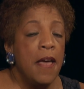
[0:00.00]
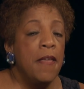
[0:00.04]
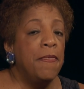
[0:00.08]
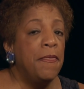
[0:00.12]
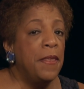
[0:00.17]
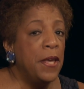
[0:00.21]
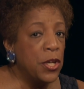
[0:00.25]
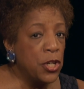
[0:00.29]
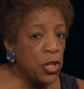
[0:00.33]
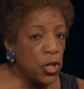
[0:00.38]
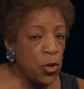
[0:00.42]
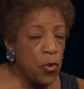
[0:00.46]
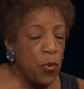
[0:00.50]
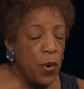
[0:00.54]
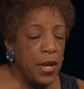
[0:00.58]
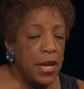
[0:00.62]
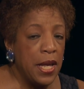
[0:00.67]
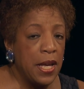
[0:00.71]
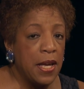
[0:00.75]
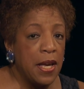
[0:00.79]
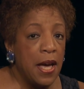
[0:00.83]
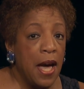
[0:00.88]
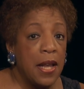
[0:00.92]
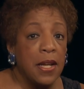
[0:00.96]
Theater
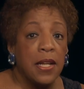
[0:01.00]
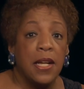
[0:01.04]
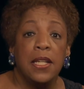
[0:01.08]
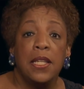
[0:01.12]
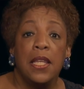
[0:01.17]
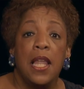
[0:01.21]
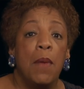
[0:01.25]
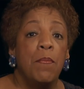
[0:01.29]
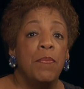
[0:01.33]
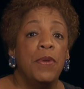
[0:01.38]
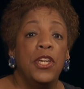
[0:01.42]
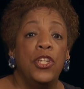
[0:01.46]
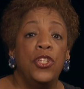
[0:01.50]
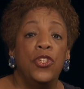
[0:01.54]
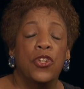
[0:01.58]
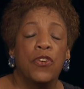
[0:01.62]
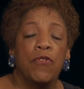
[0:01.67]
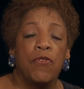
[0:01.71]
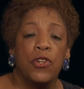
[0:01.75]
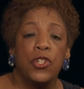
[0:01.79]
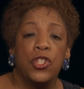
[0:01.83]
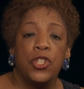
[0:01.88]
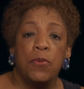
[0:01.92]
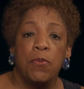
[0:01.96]
critic and Columbia
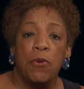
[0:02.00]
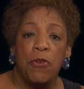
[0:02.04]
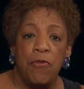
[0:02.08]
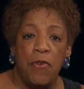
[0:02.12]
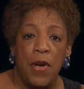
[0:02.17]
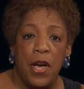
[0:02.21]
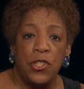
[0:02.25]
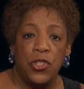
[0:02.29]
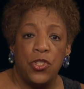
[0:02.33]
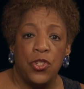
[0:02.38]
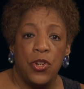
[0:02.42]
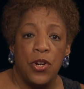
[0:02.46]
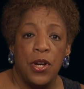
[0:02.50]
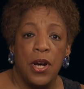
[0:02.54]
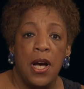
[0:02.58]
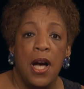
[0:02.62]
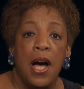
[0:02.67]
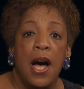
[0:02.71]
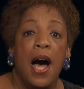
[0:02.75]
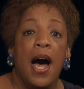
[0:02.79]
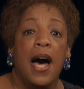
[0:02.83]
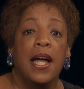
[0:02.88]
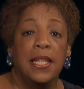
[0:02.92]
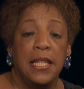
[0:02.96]
University professor
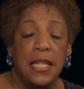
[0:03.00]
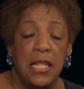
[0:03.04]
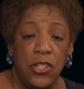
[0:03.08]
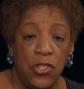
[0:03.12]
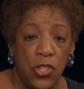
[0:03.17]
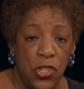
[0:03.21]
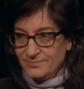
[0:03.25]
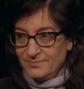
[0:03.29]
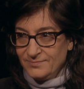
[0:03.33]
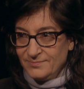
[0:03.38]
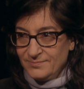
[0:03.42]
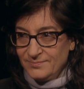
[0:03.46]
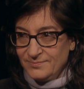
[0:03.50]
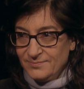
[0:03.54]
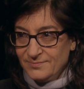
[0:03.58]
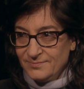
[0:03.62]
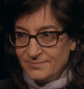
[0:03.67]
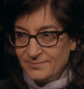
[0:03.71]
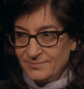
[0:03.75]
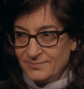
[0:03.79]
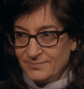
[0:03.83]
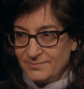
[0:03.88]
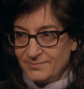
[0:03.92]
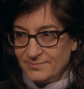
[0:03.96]
Alisa
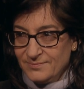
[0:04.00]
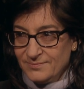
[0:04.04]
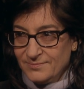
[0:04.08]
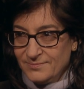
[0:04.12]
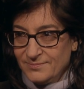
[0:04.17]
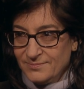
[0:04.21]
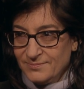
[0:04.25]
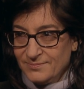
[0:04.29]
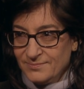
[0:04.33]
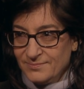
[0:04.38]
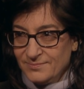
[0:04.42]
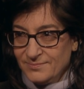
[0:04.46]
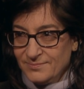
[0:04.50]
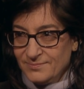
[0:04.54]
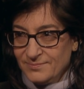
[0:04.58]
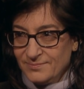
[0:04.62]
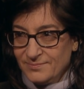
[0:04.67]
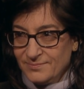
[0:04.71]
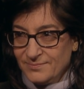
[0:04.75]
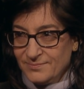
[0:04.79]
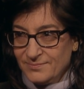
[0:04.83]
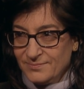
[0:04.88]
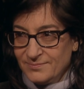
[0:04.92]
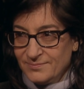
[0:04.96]
Solomon answers those
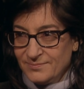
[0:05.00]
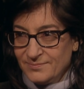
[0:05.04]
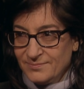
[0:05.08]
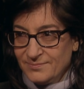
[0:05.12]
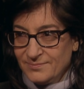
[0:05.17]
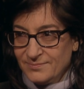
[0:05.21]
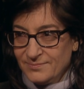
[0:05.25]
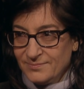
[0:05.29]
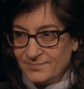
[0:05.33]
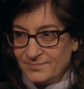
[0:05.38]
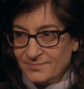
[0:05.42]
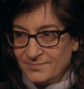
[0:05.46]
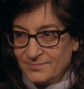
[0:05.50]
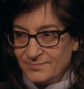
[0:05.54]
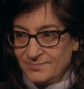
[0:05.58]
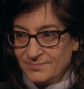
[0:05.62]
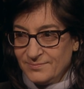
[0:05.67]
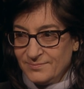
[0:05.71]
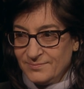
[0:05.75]
questions in her new